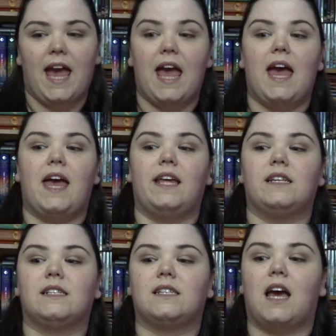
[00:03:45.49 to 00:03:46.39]

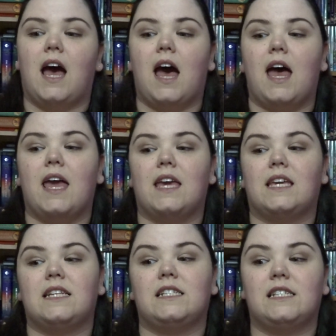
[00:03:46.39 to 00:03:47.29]
And I
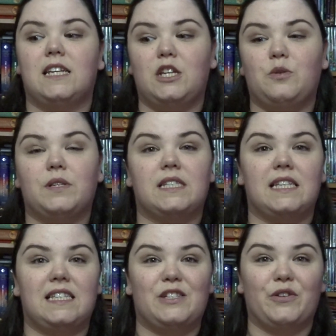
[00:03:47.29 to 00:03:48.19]

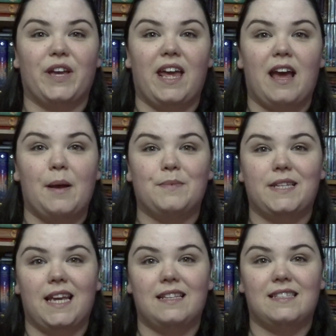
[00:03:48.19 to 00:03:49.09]
continuously still get
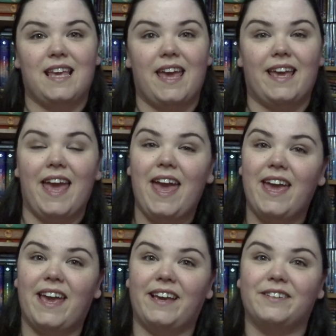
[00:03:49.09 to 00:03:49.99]
updates saying,
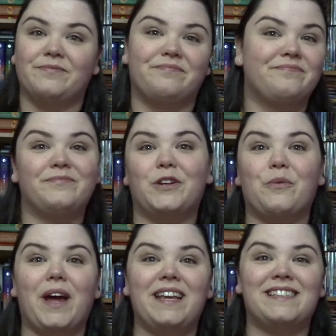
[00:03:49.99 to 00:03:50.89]
hey, your
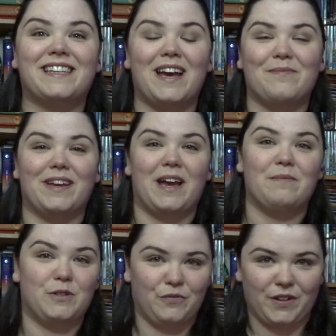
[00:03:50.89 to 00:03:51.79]
wedding's coming
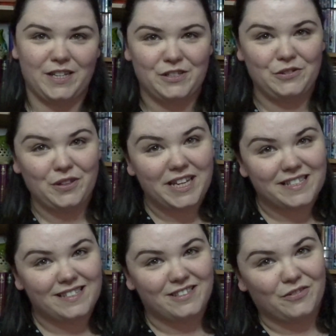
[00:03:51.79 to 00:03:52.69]
up, don't forget to do
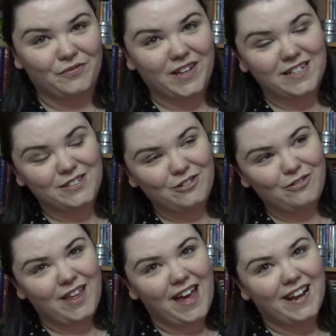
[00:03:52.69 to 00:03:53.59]
this, don't forget to do
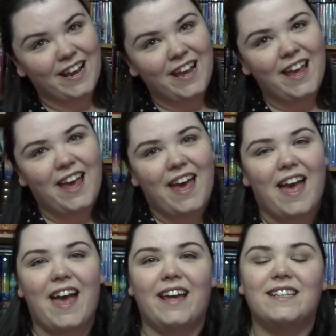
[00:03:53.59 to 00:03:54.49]
that.
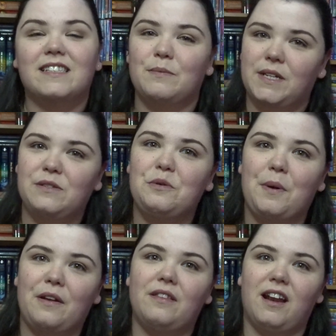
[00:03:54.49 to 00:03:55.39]
And some days were
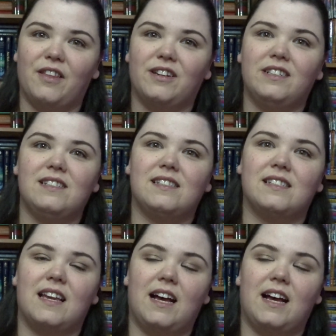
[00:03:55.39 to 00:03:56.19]
better than others.